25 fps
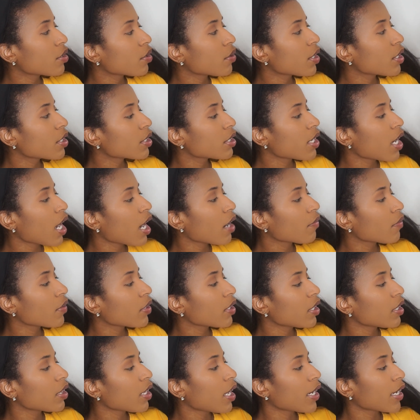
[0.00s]
So there's not
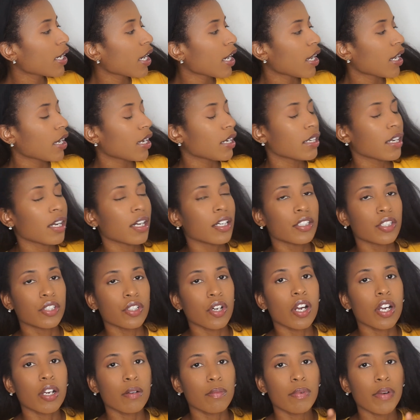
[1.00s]
really like a
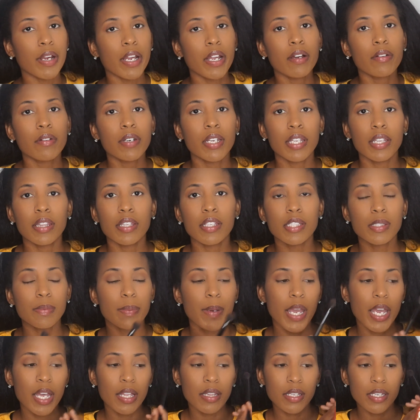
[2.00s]
dark brown in this
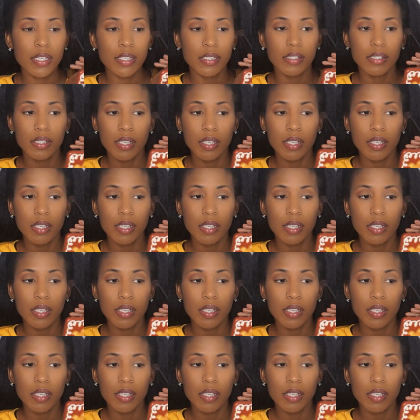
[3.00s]
palette.